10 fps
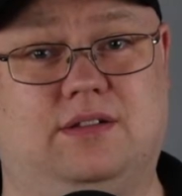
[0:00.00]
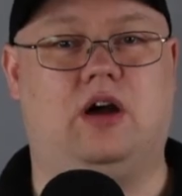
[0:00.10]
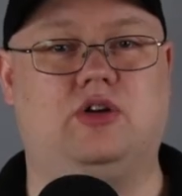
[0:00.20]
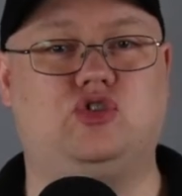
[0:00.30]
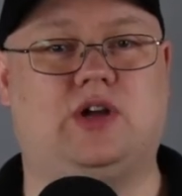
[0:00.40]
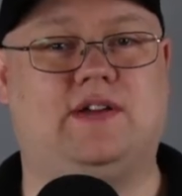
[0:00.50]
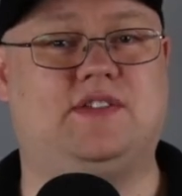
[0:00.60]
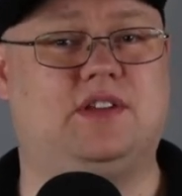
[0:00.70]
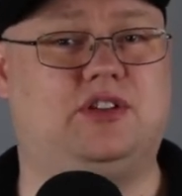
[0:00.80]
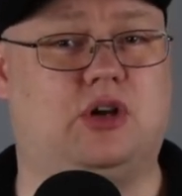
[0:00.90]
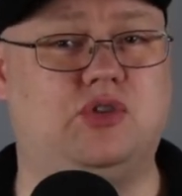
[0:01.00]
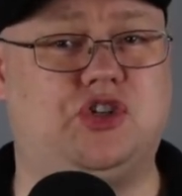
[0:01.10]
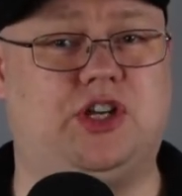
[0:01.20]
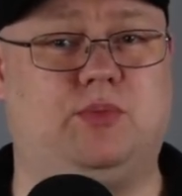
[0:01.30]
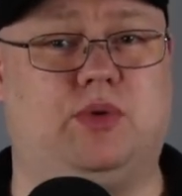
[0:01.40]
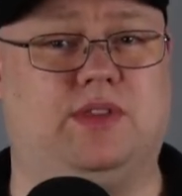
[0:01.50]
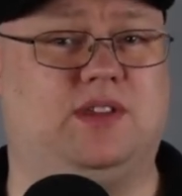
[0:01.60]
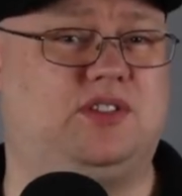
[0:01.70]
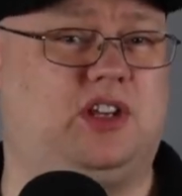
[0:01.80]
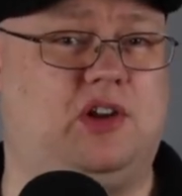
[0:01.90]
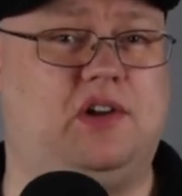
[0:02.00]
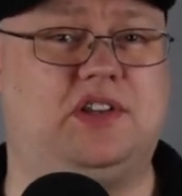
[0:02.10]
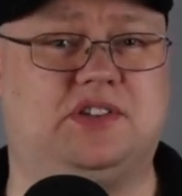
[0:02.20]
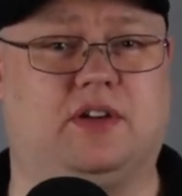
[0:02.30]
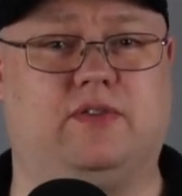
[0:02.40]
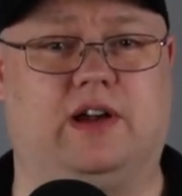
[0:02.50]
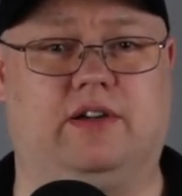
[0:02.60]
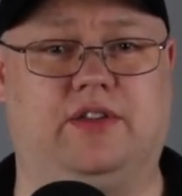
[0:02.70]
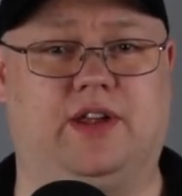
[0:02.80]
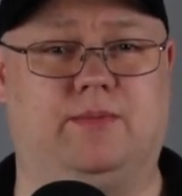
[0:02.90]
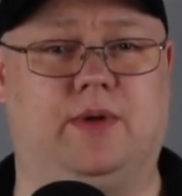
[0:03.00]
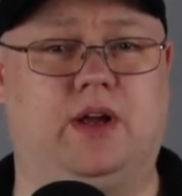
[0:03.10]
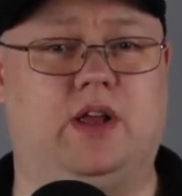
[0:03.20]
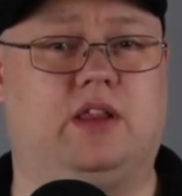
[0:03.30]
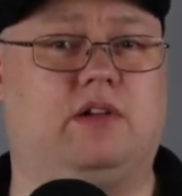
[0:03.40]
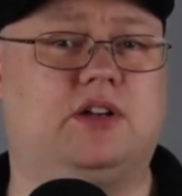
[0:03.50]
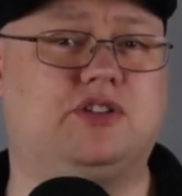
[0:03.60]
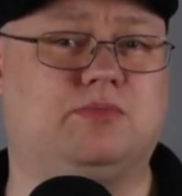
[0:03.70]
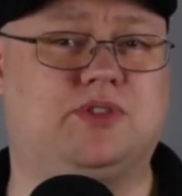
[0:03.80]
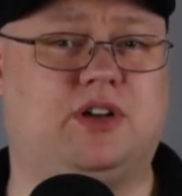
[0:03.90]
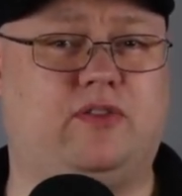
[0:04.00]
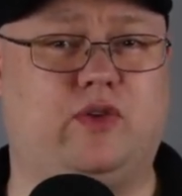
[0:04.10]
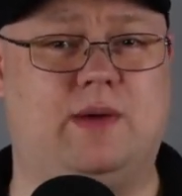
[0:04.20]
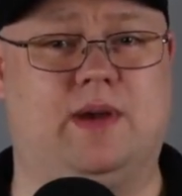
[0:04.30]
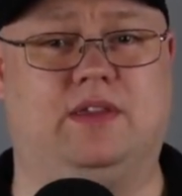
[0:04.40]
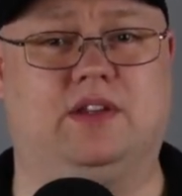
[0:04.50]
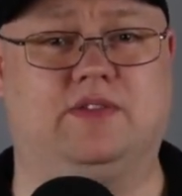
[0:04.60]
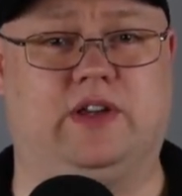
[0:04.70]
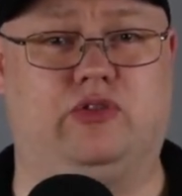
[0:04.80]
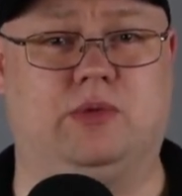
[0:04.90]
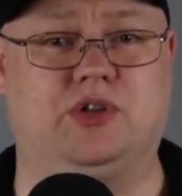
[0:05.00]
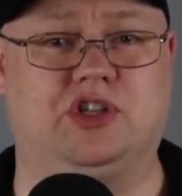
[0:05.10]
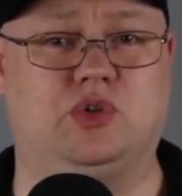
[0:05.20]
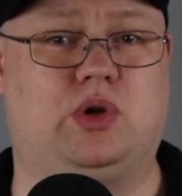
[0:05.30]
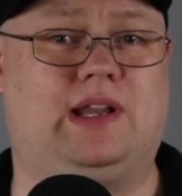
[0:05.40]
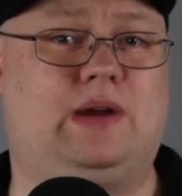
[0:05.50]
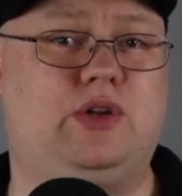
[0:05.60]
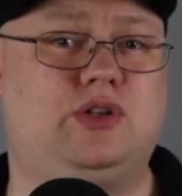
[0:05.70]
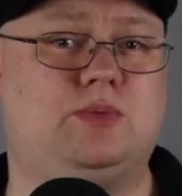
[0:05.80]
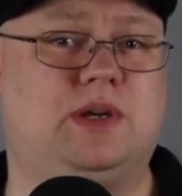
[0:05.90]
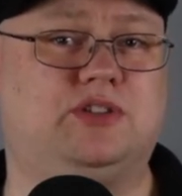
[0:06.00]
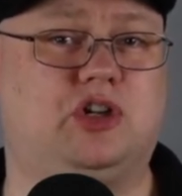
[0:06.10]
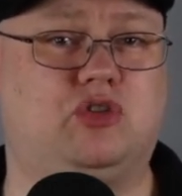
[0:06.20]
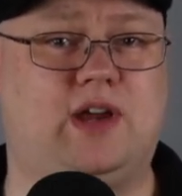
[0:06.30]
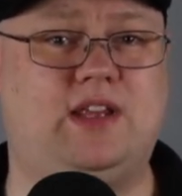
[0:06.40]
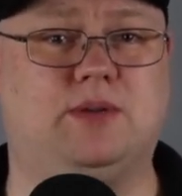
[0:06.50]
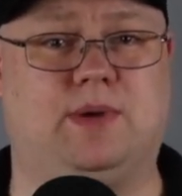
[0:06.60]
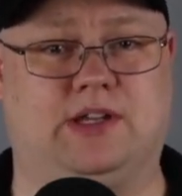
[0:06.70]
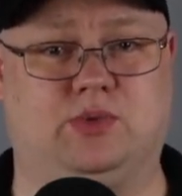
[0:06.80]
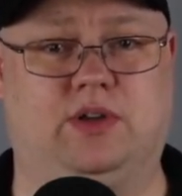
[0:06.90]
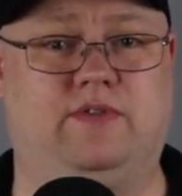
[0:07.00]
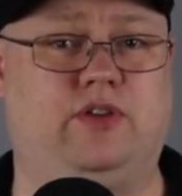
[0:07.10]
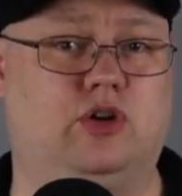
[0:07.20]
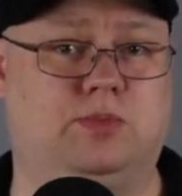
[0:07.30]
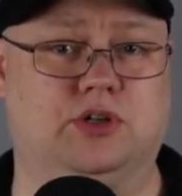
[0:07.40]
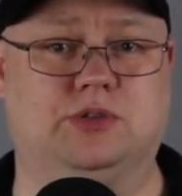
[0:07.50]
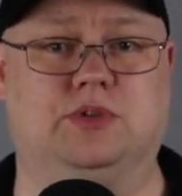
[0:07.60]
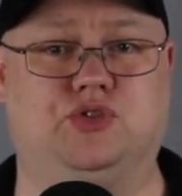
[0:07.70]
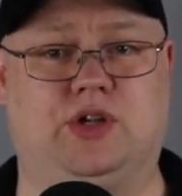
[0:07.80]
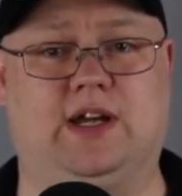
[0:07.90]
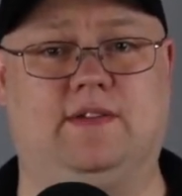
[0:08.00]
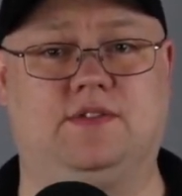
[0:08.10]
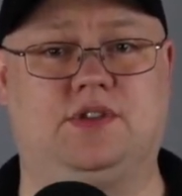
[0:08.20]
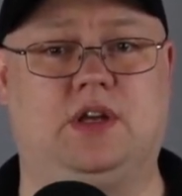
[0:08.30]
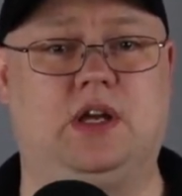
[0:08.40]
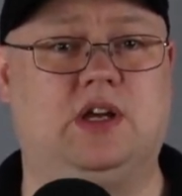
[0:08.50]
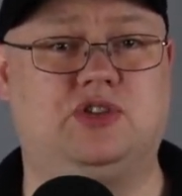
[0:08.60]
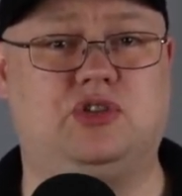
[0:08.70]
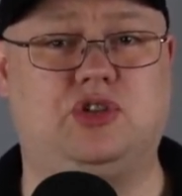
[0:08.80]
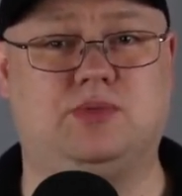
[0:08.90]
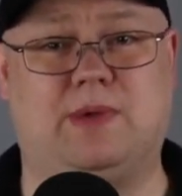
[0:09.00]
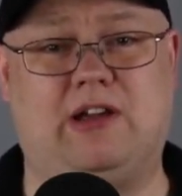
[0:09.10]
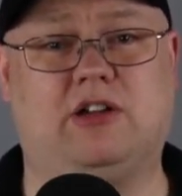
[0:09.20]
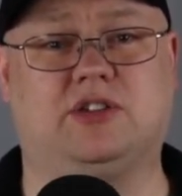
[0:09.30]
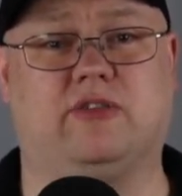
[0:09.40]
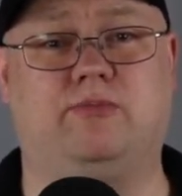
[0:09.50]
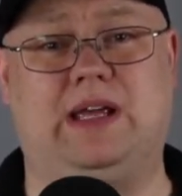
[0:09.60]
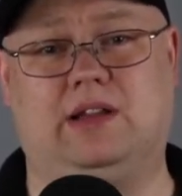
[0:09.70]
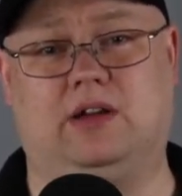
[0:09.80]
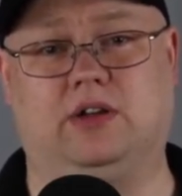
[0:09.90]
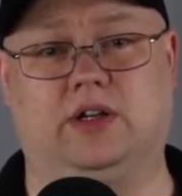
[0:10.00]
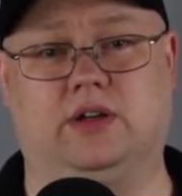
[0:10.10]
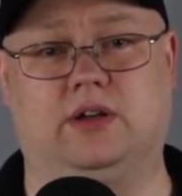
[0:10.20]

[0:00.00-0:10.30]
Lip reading: On drives that don't ship with this security software on them, there are some software methods of encryption to allow you to be able to create a password for your portable drives, such as Microsoft BitLocker,